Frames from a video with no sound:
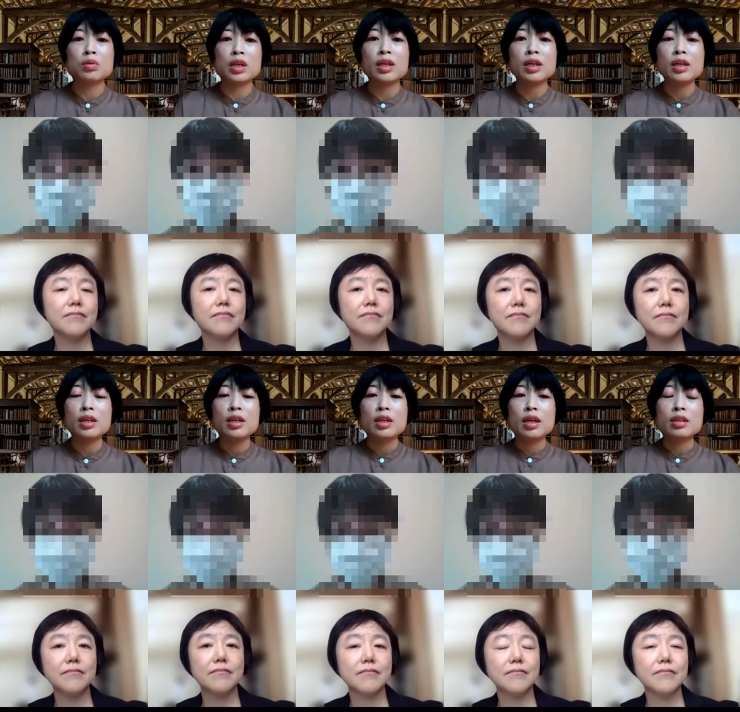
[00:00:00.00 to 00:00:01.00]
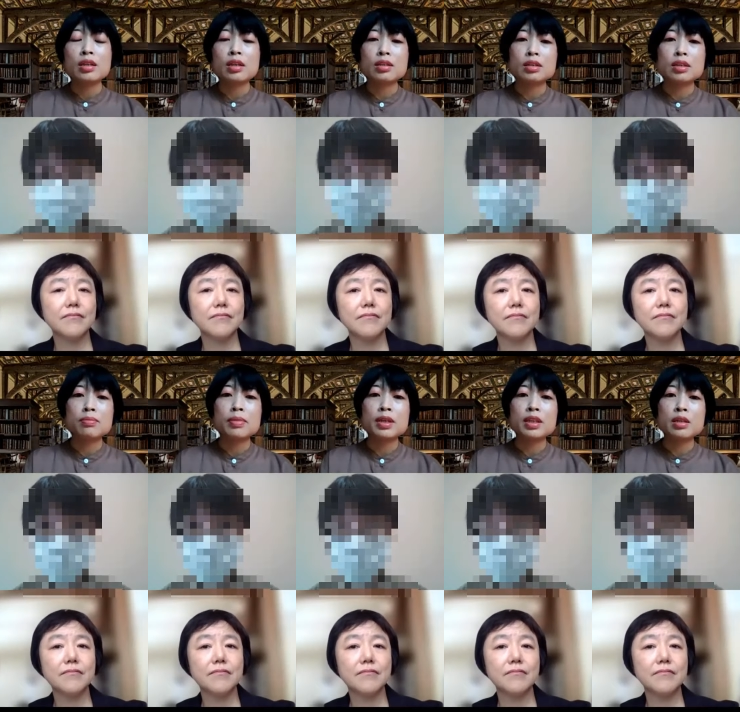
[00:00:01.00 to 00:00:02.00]
Speaker 1: children the thyroid
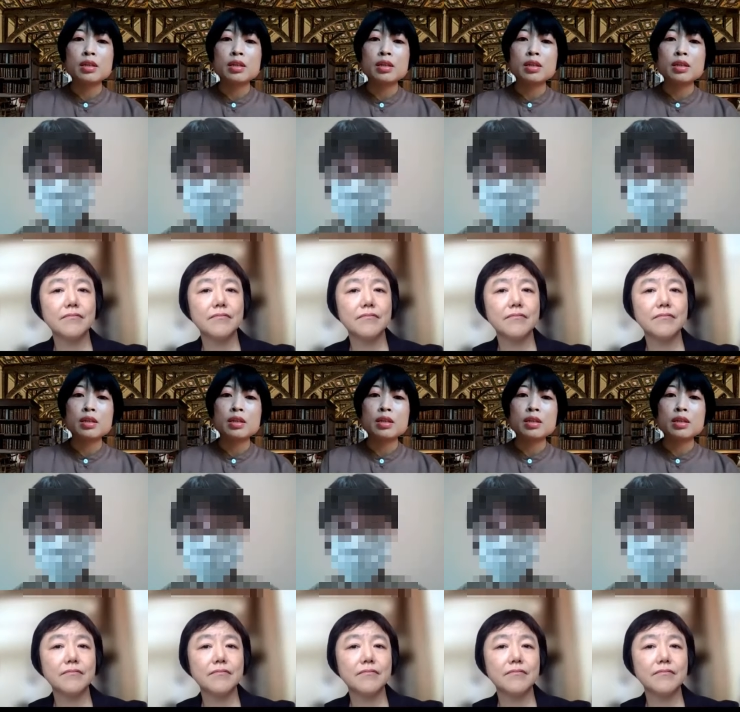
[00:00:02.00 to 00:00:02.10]
examination